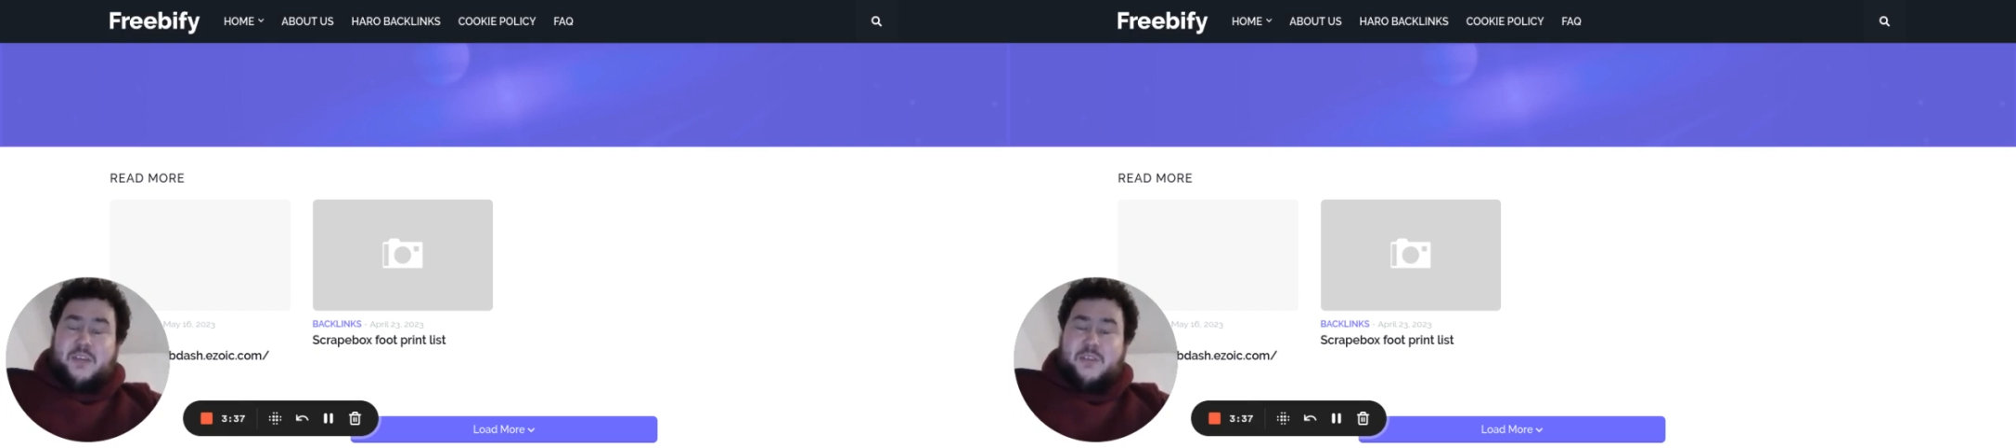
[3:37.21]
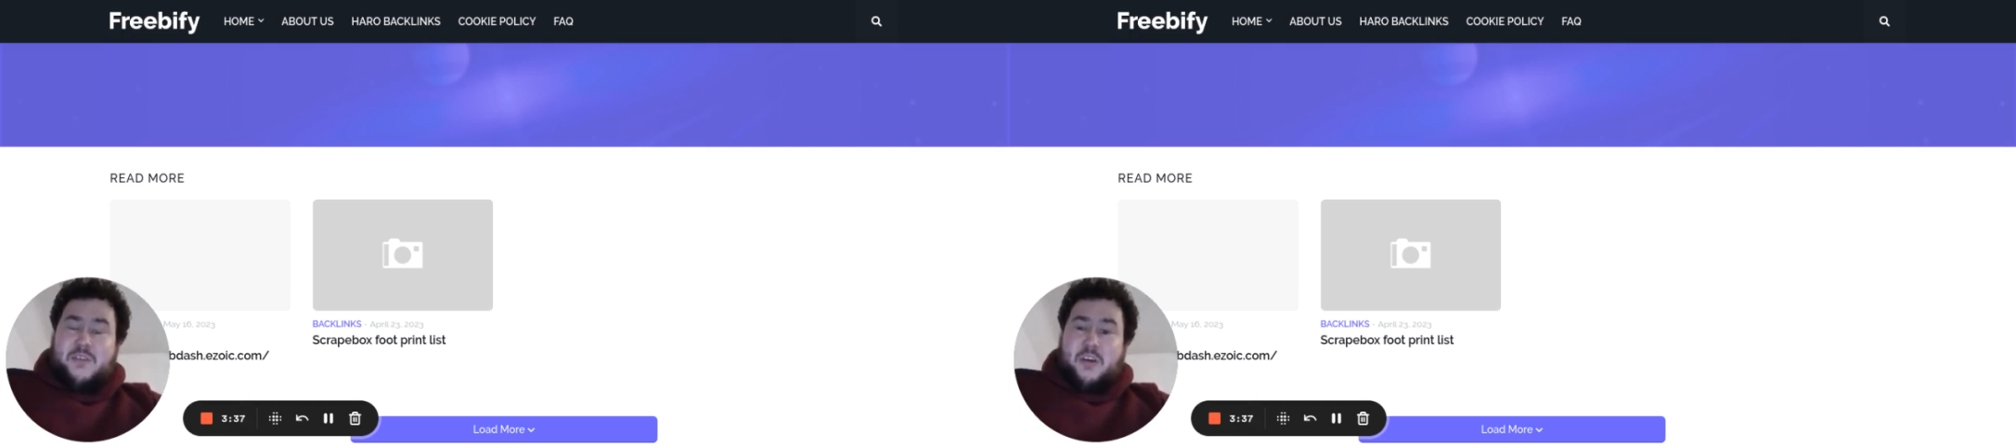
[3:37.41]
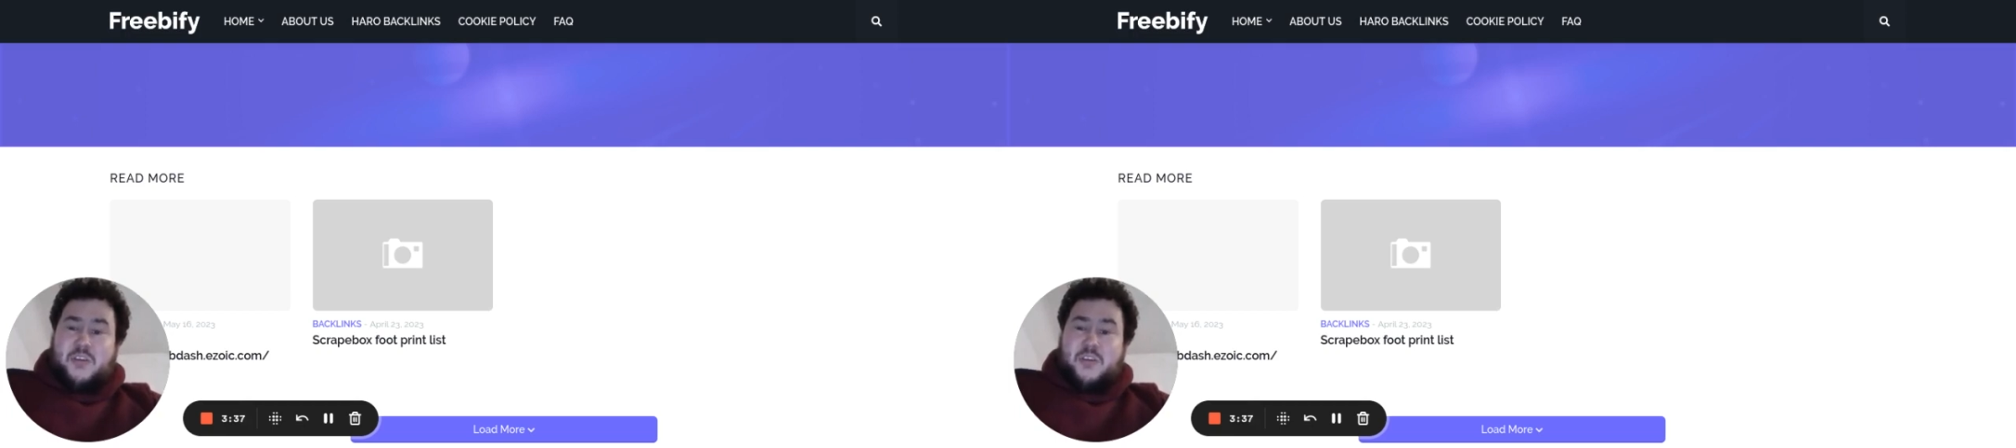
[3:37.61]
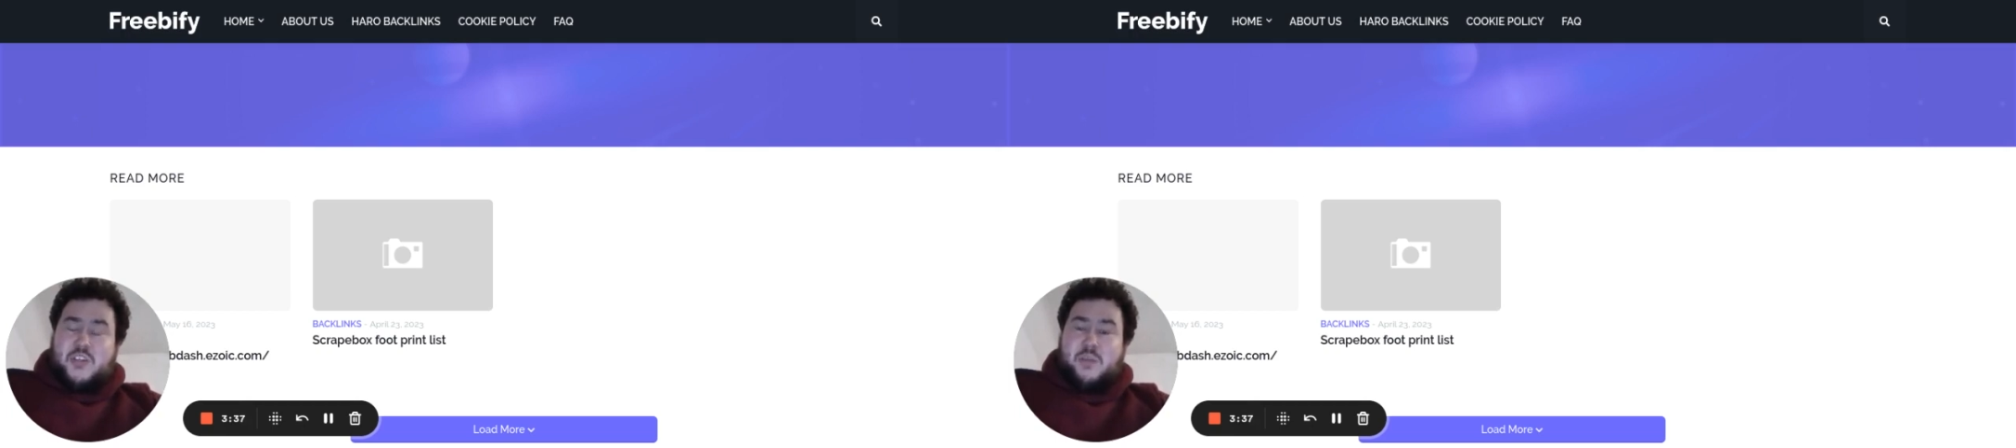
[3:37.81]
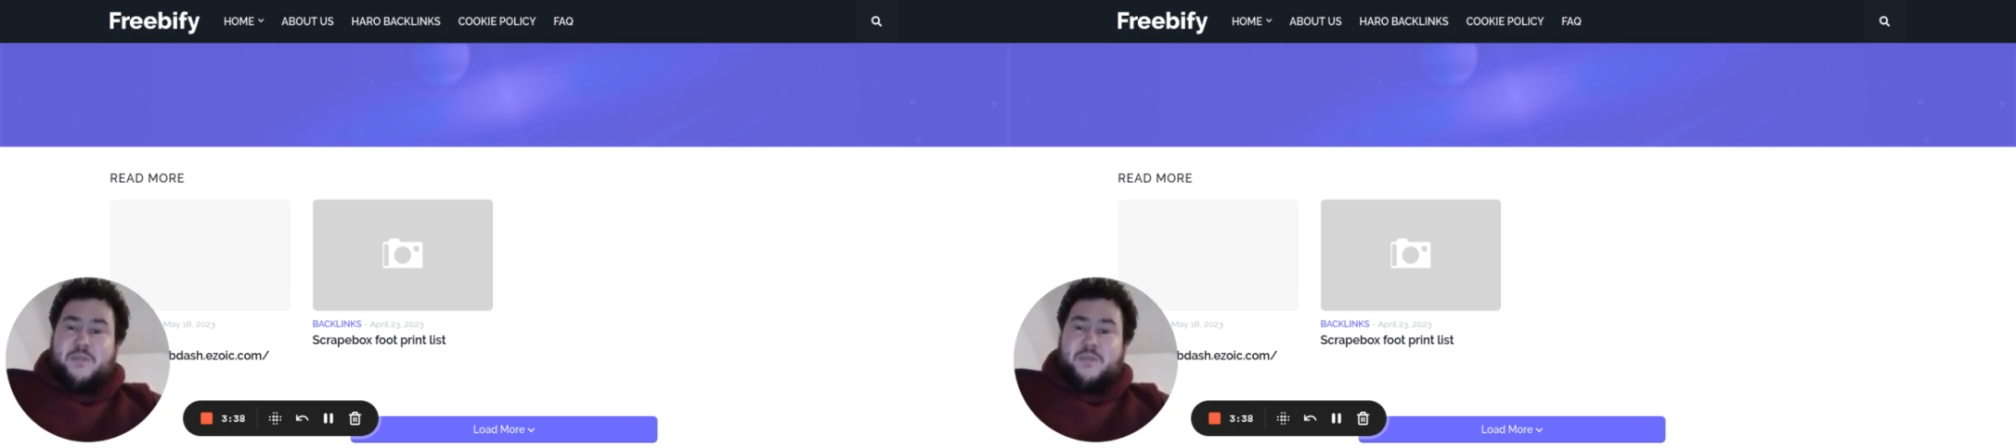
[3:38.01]
in regard to
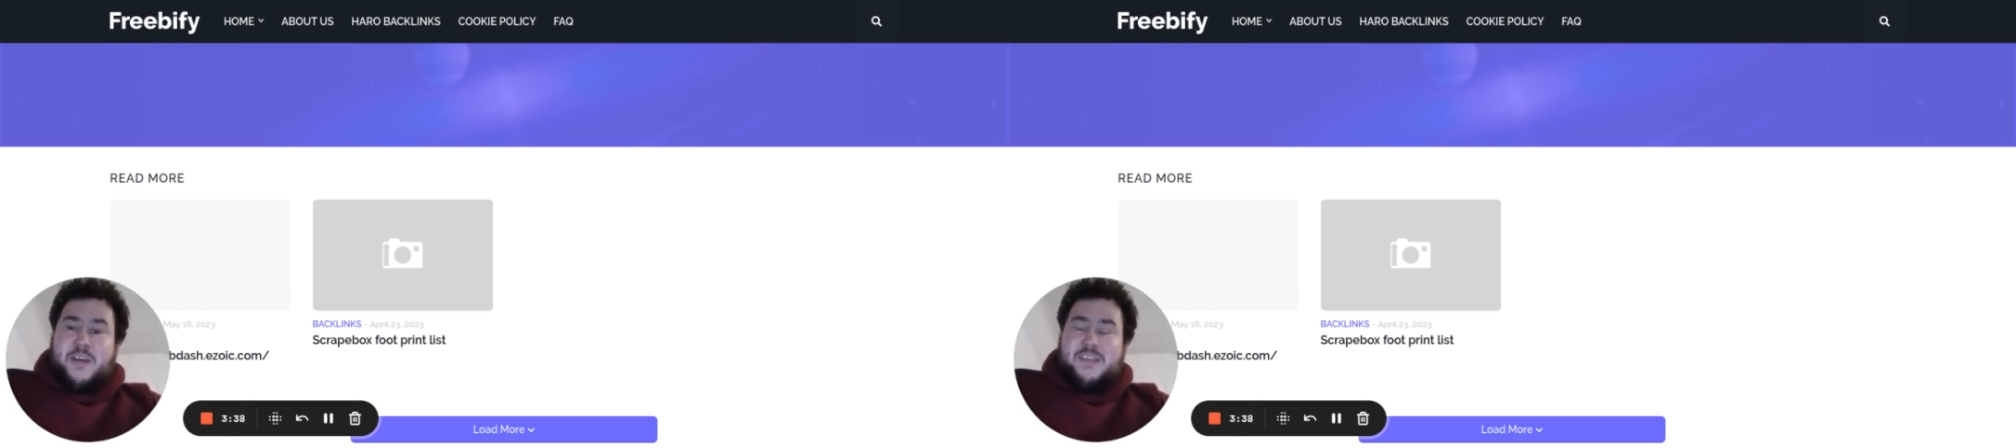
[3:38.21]
Shopify